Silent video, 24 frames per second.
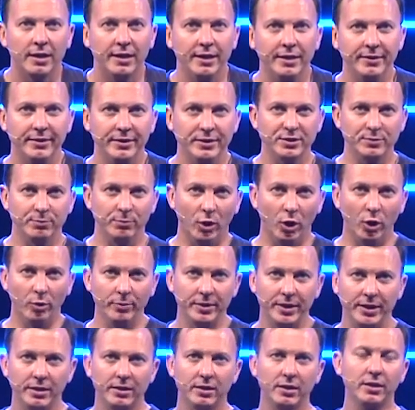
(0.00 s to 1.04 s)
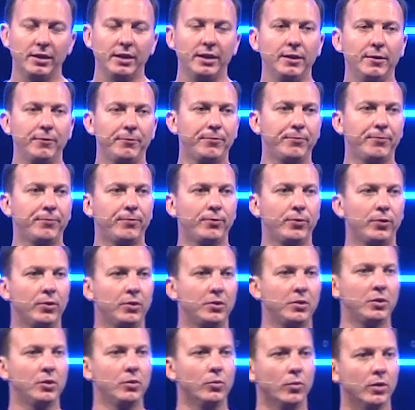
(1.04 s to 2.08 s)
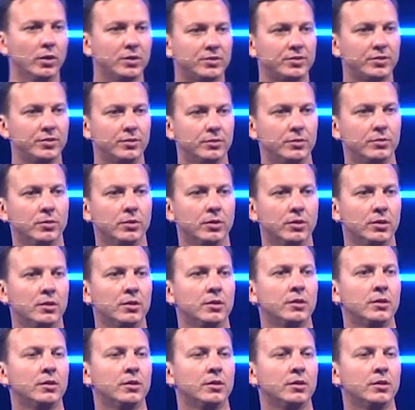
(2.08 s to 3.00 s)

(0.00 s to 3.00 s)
In this moment, if you want to